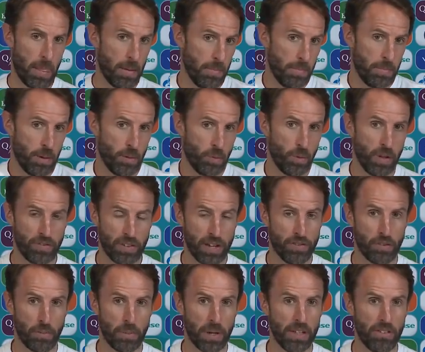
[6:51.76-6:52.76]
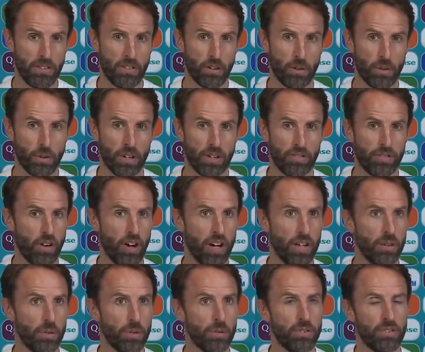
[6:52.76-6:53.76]
But we've never been to a
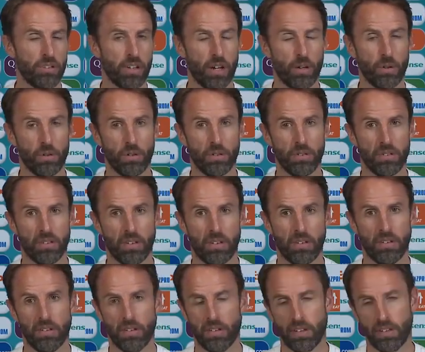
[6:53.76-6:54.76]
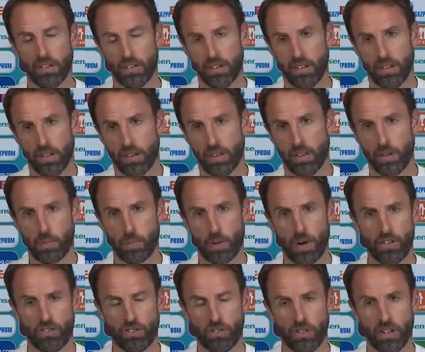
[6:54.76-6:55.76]
final, so the
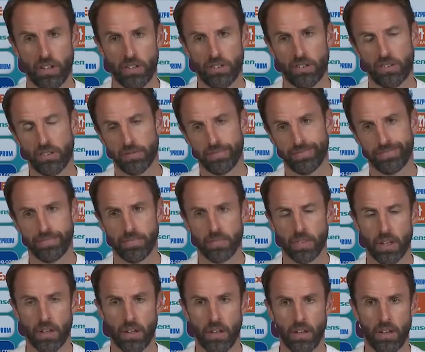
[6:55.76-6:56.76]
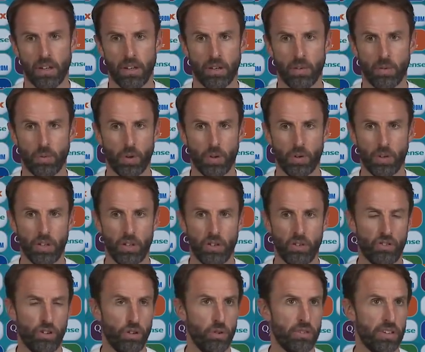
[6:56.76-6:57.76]
pressure is what you
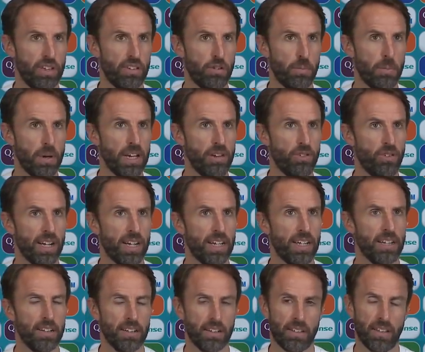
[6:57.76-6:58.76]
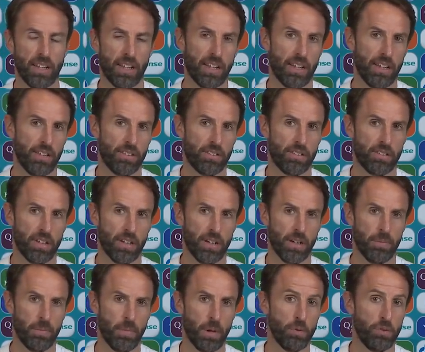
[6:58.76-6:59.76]
choose it to be, really. I think it's a
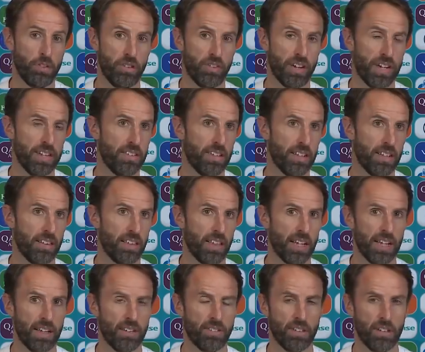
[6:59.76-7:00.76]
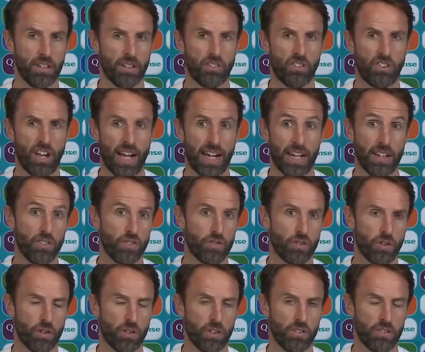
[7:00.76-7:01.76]
motivating thing. It's a challenge
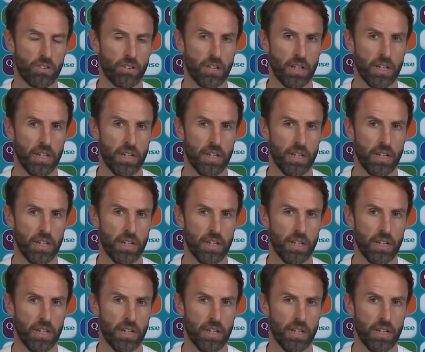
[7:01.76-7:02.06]
for us.